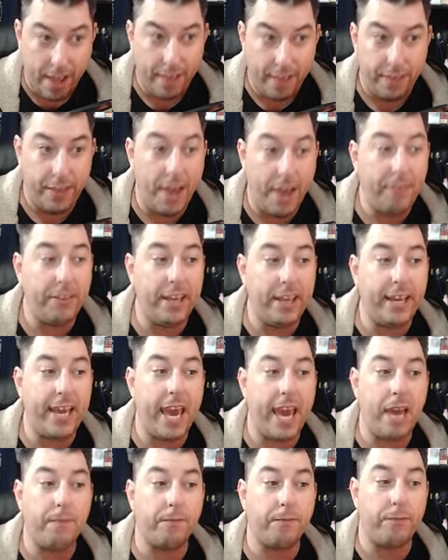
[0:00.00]
Then they
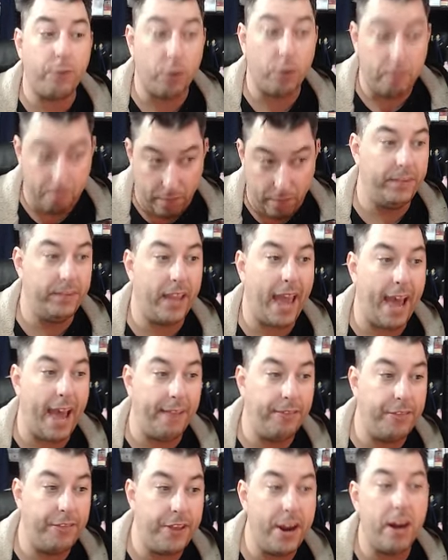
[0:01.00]
came for me,
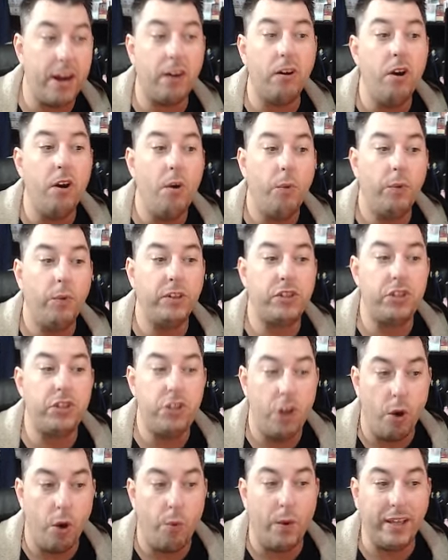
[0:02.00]
and there was
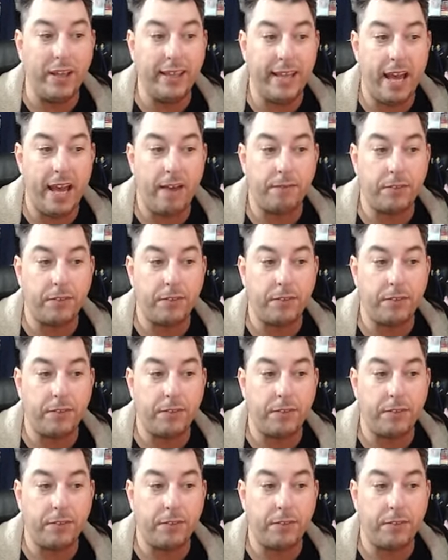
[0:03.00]
no one left